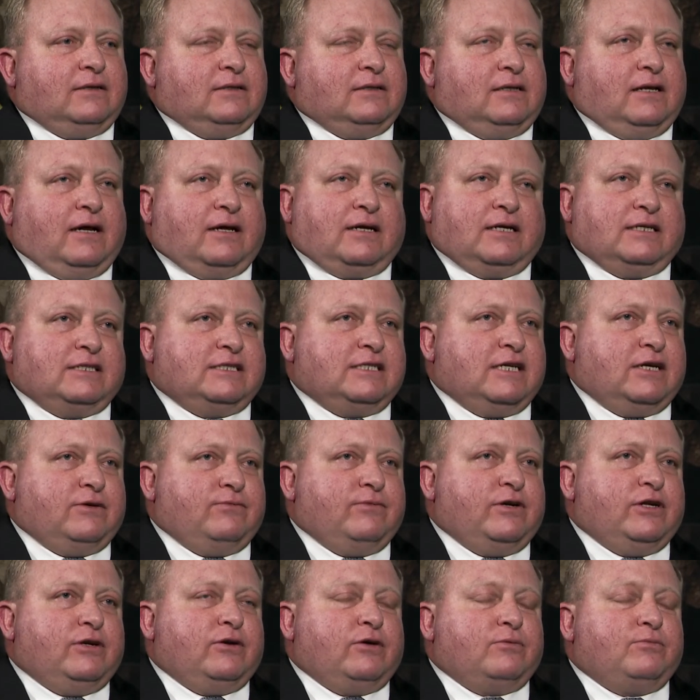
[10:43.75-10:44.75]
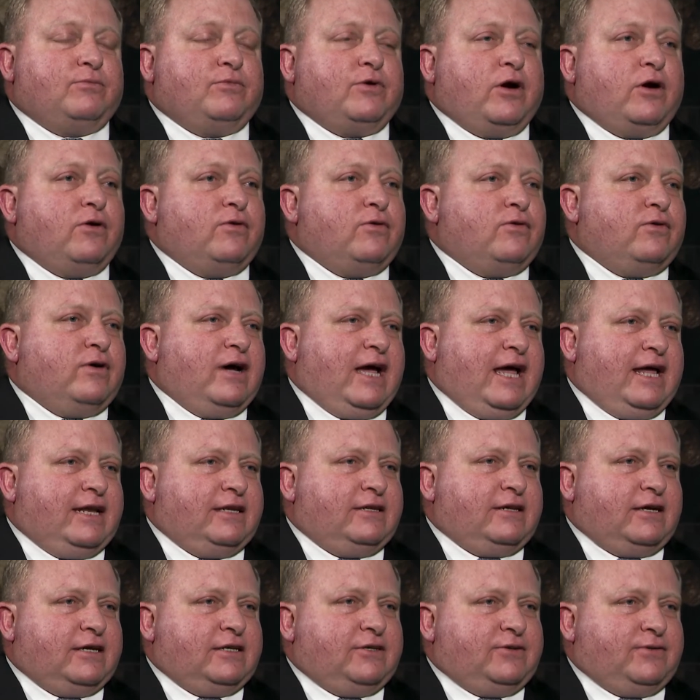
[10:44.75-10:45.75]
Like I say, we're not pro or
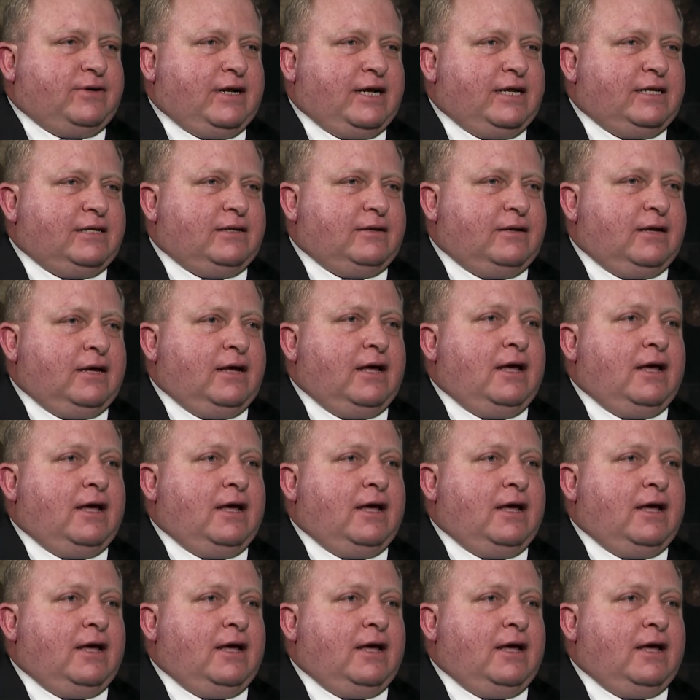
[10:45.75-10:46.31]
anti-trade.